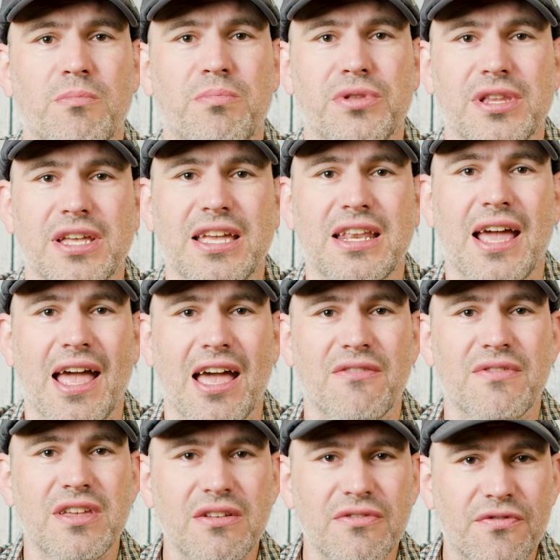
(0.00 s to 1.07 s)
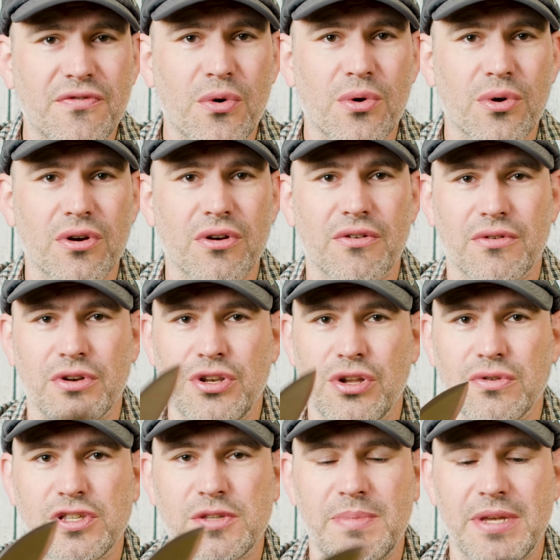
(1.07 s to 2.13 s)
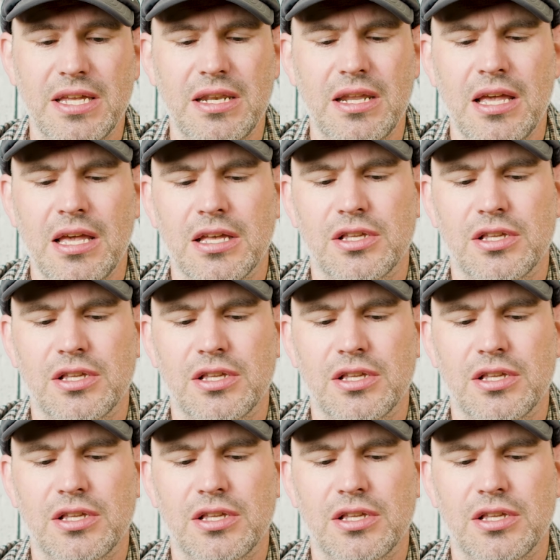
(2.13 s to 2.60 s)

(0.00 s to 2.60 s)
blade heavy for no spin.